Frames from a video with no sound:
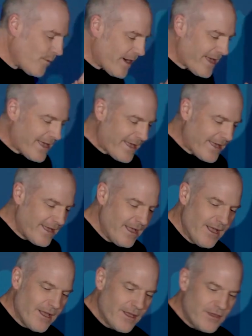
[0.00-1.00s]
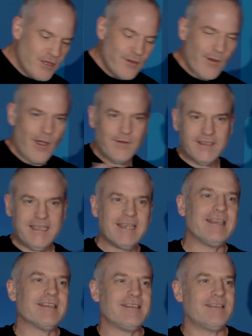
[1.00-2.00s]
where you own a
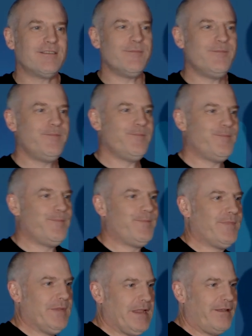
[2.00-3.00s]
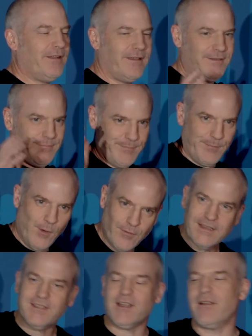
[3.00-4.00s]
ticketing system. Yeah, nice,
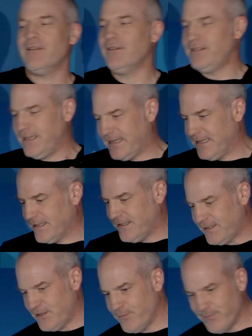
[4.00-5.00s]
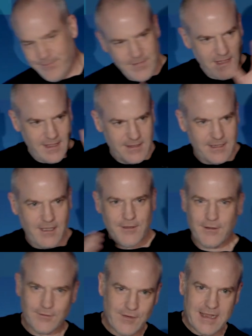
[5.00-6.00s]
boring scenario. You've got a ticketing system, you know, you
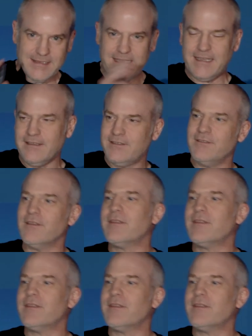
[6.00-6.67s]
can track tickets, do the